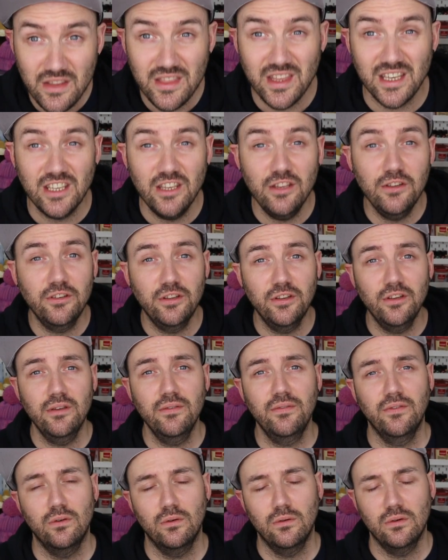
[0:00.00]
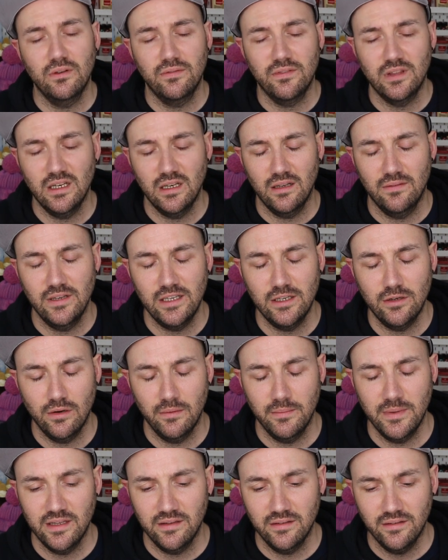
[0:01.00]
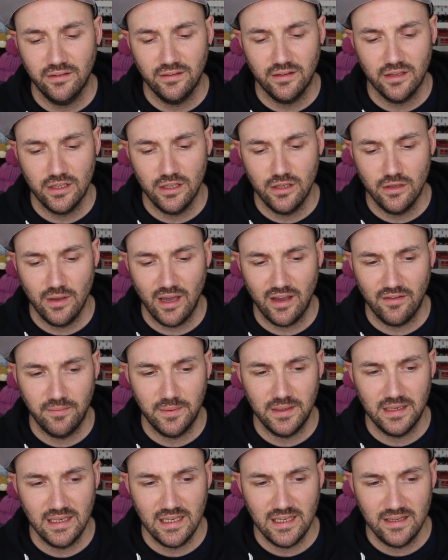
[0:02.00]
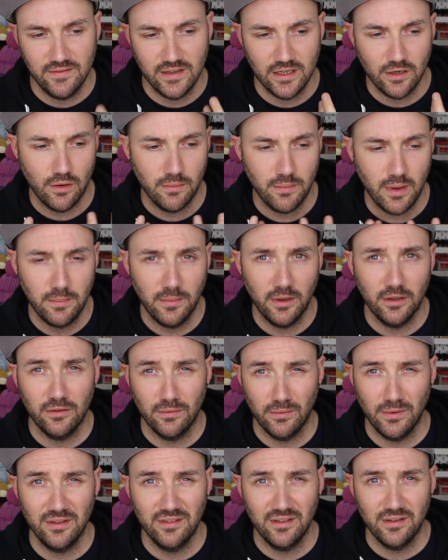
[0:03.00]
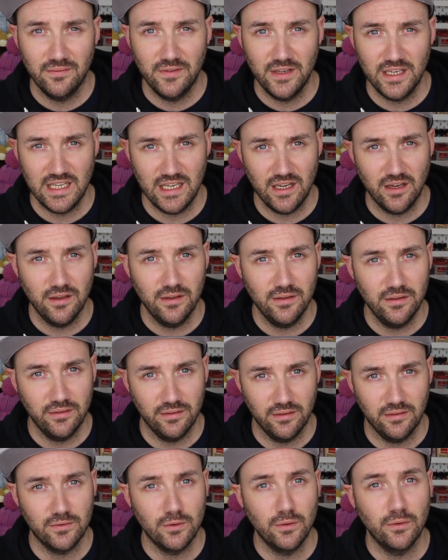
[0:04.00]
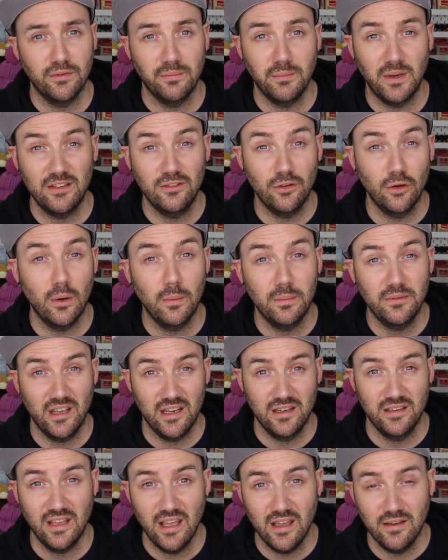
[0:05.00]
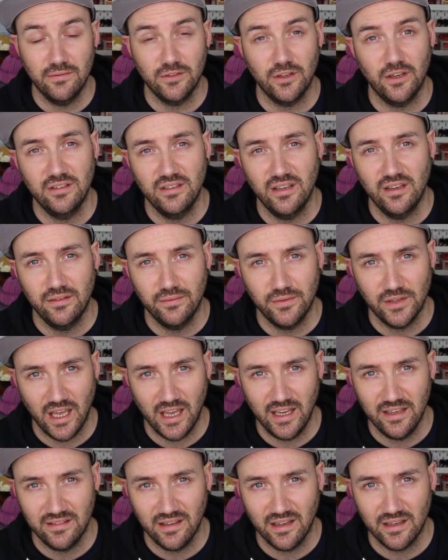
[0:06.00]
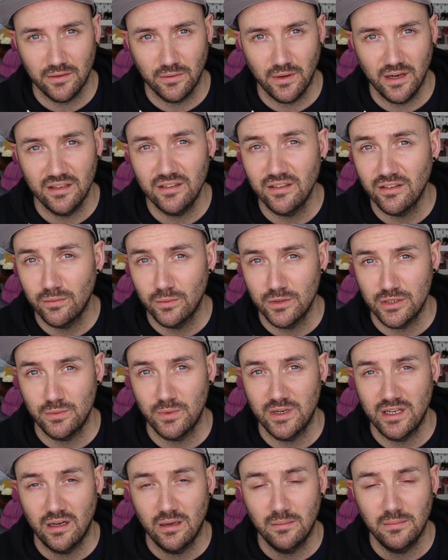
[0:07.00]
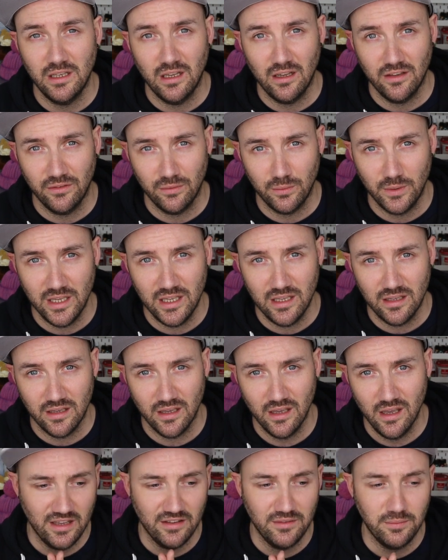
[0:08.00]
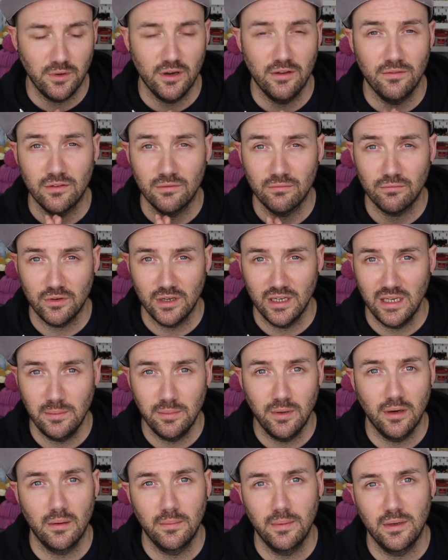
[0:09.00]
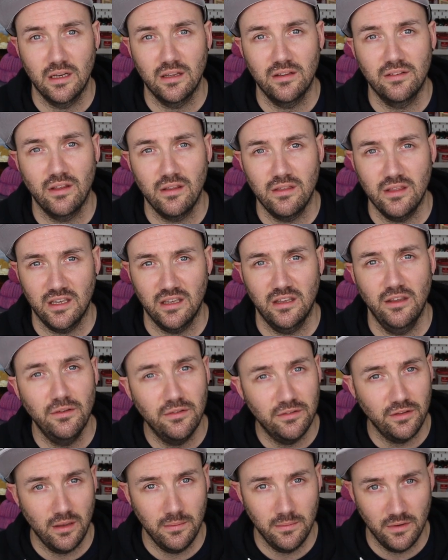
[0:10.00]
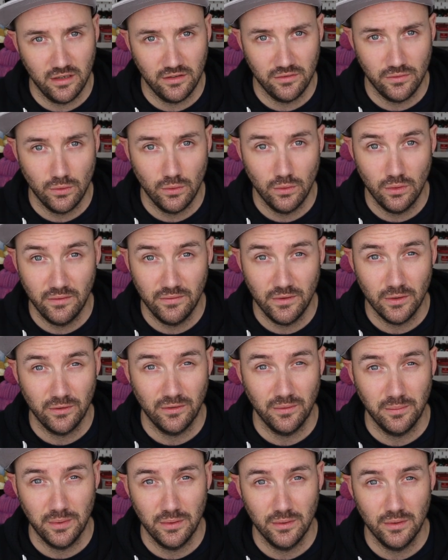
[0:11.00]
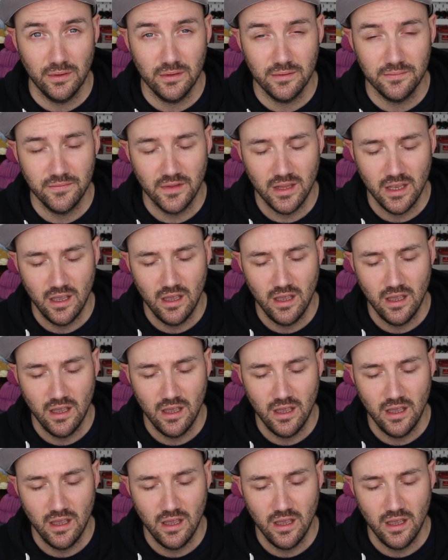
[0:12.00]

Thank you too for all of the lovely comments that you have been leaving on my most recent videos. Of course, my top 10 gift ideas for cake decorators, which went up last week. That's proven really popular, so thank you so much for all of your support.